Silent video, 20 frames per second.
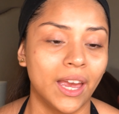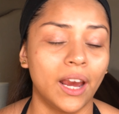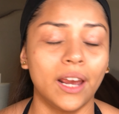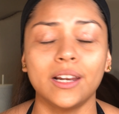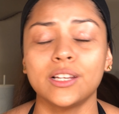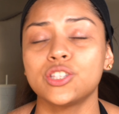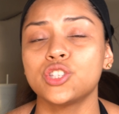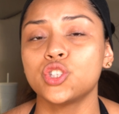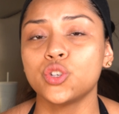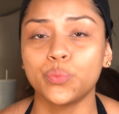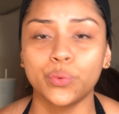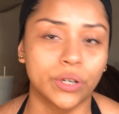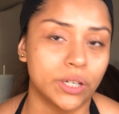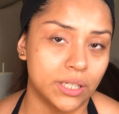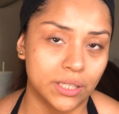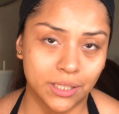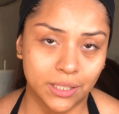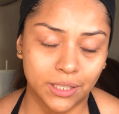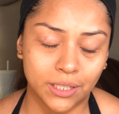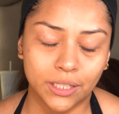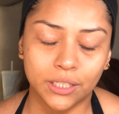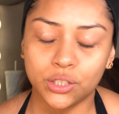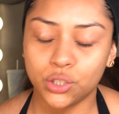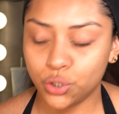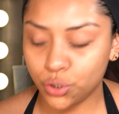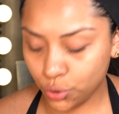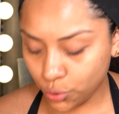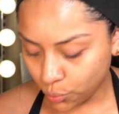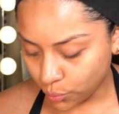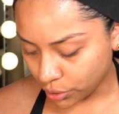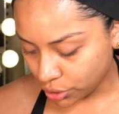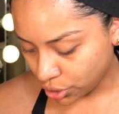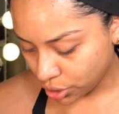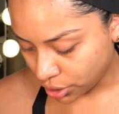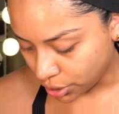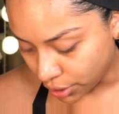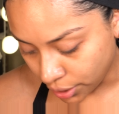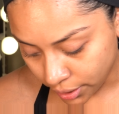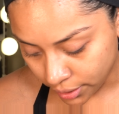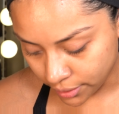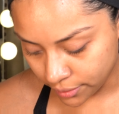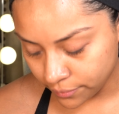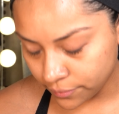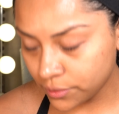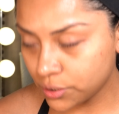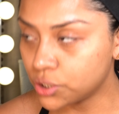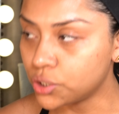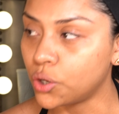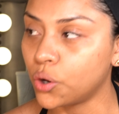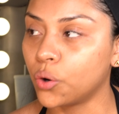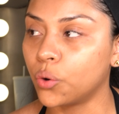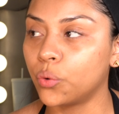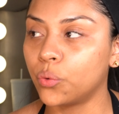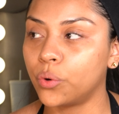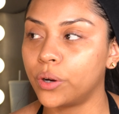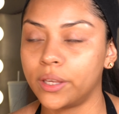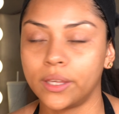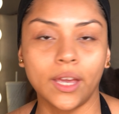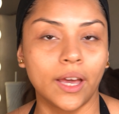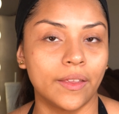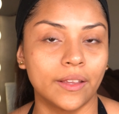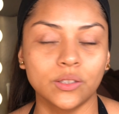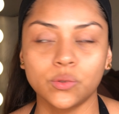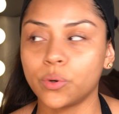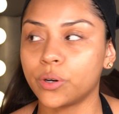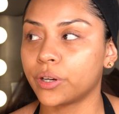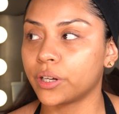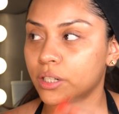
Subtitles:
and it's super easy to achieve. So yeah, that's what we're